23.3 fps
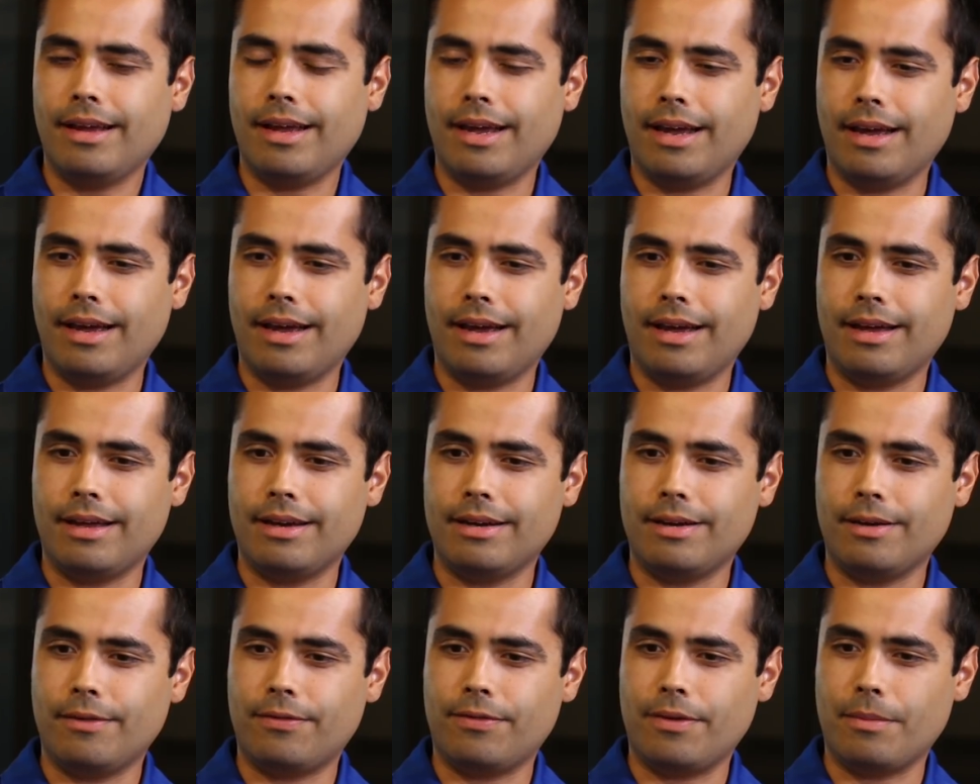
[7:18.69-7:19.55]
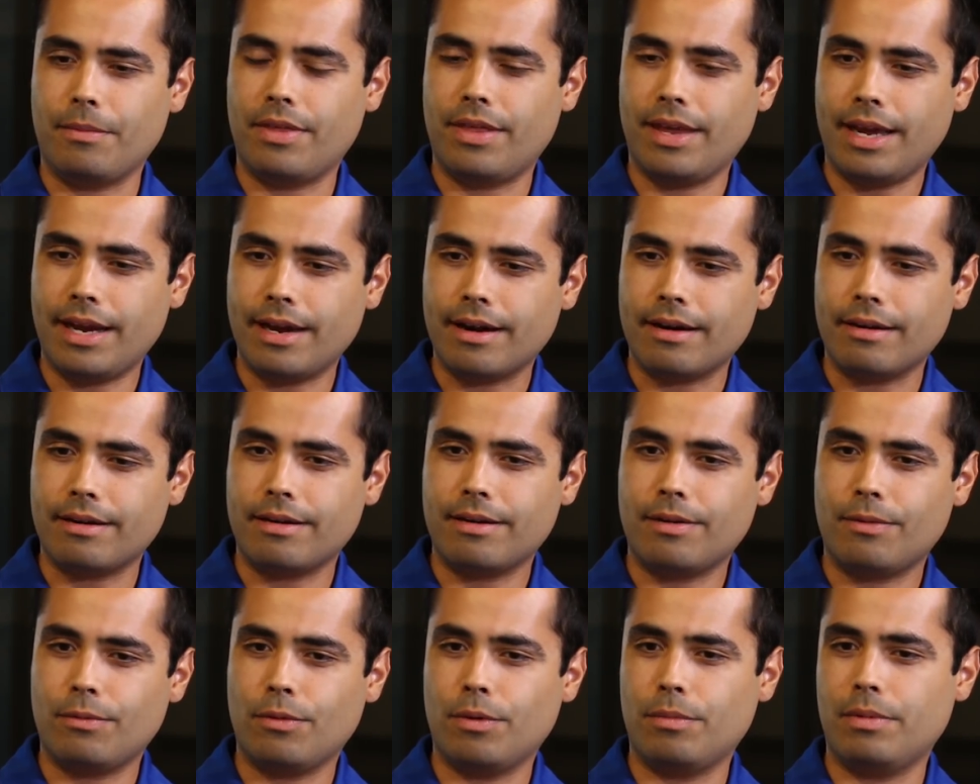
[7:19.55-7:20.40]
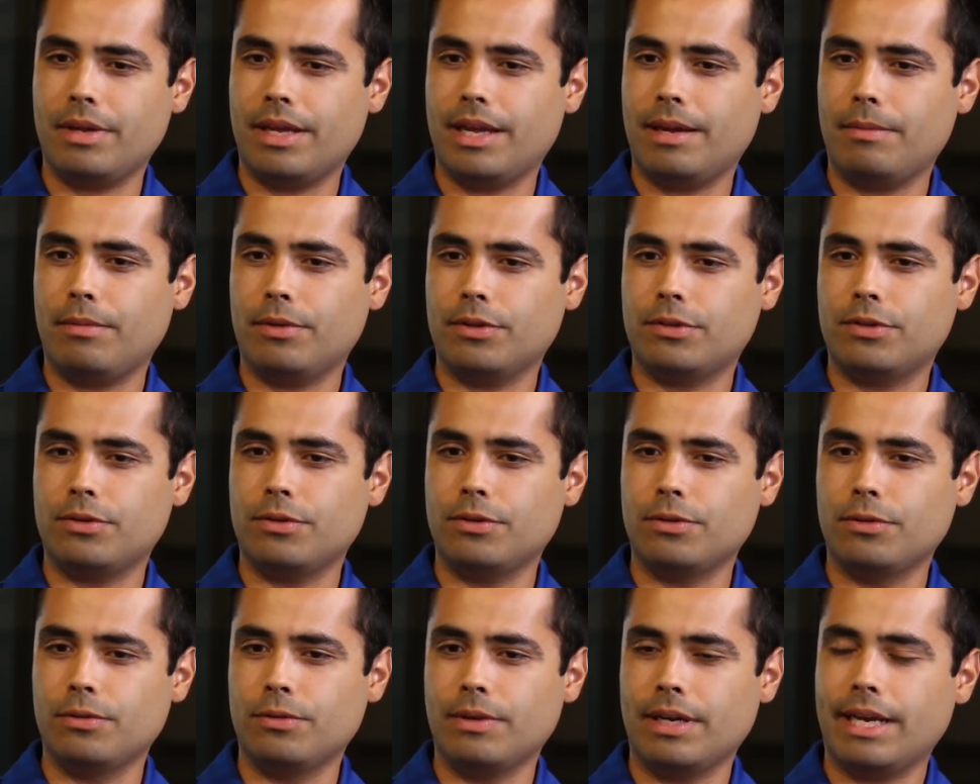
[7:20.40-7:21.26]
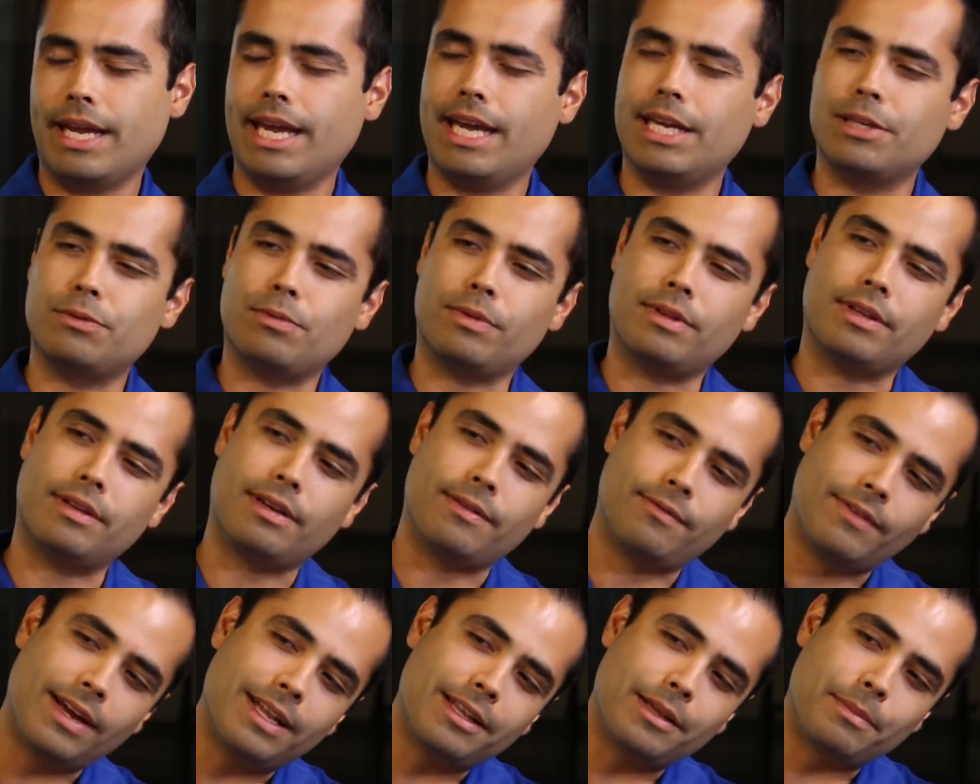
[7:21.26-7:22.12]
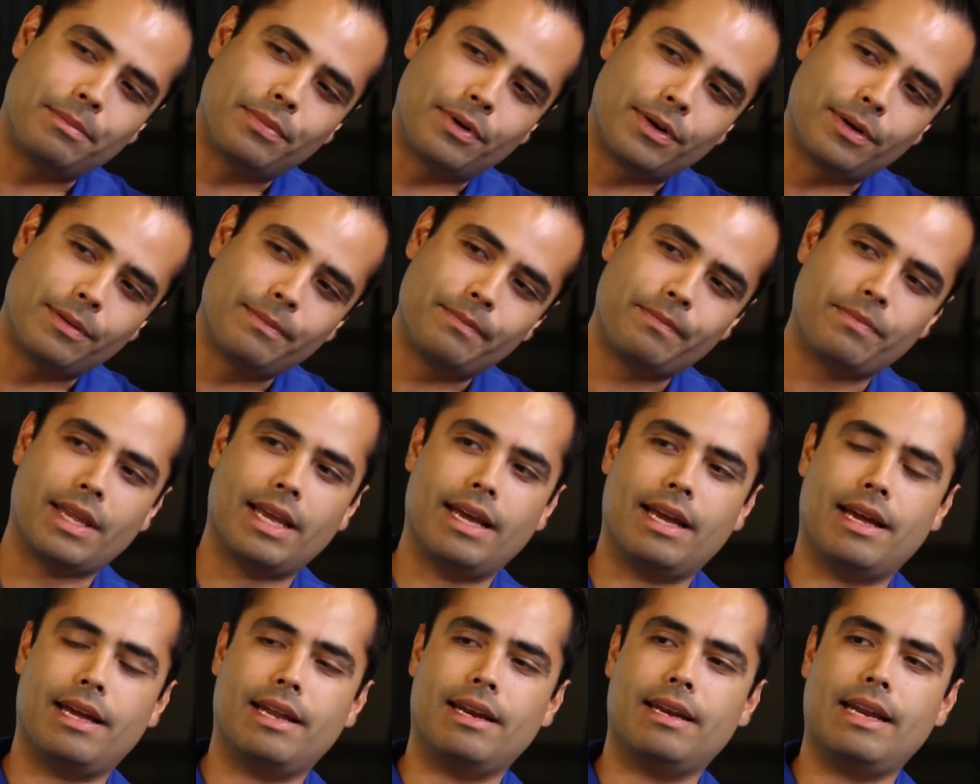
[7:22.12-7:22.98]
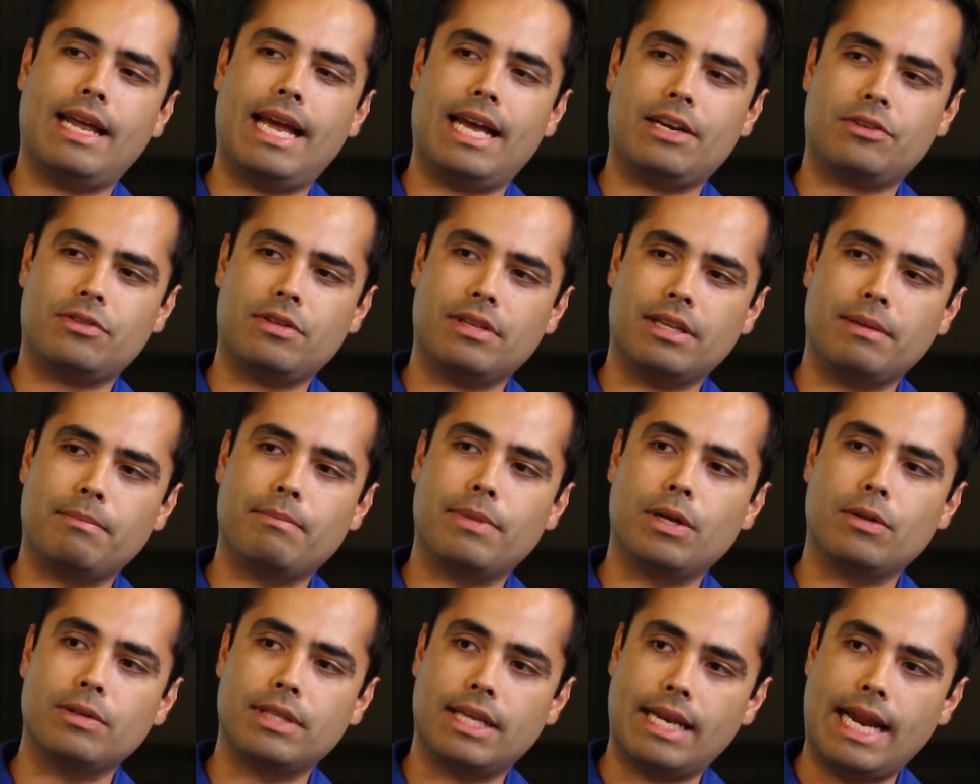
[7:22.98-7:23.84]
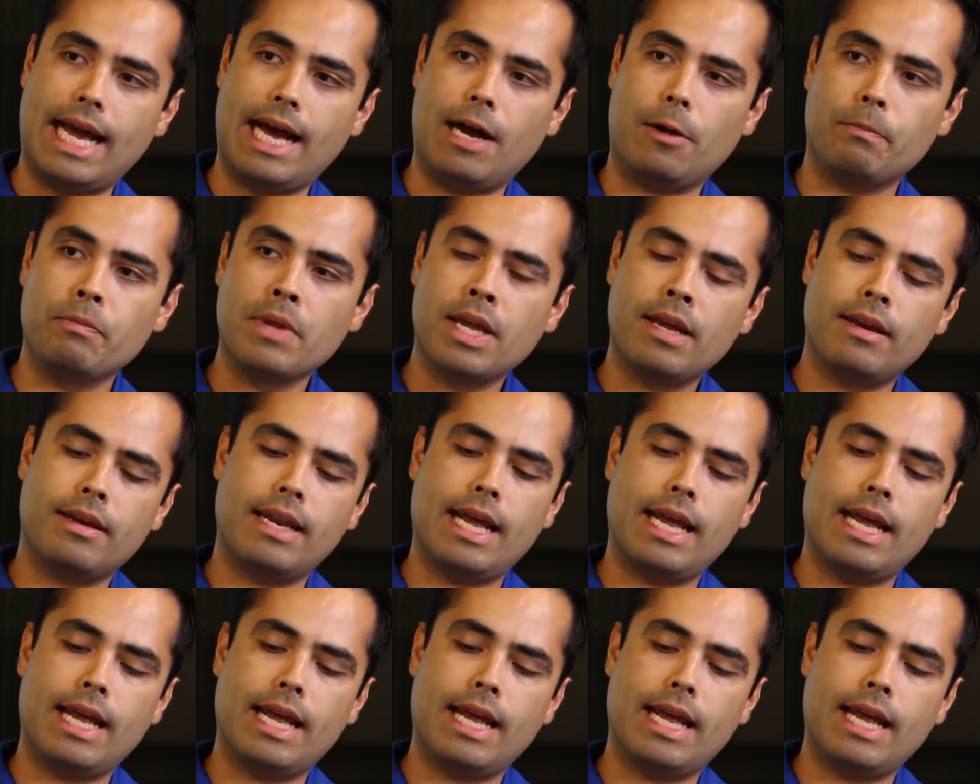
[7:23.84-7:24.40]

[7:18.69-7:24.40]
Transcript: And from there, we'll be able to engage with the developer and actually build it out.